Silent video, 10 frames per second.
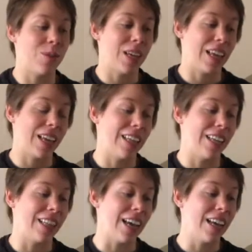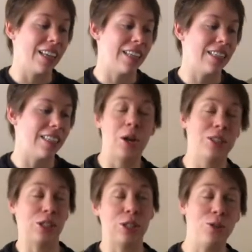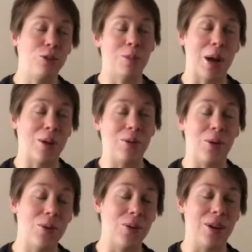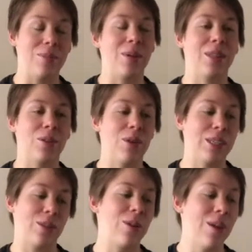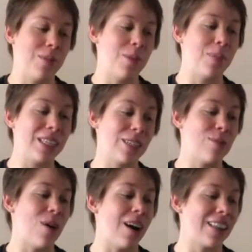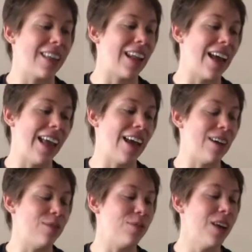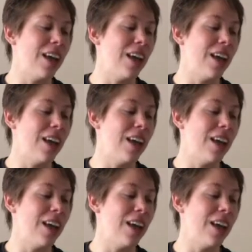making it like that. And not to toot my own horn, but the best guac that I have